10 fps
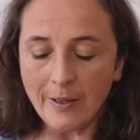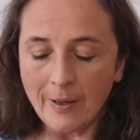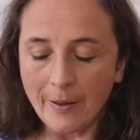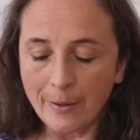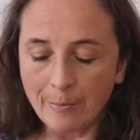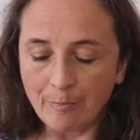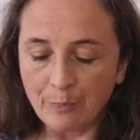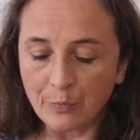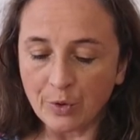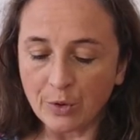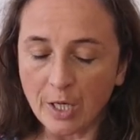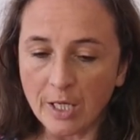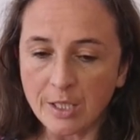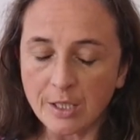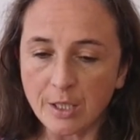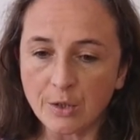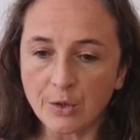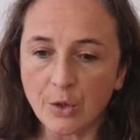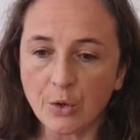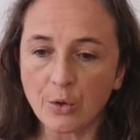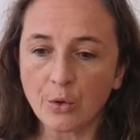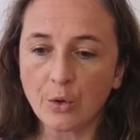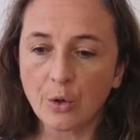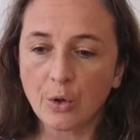And so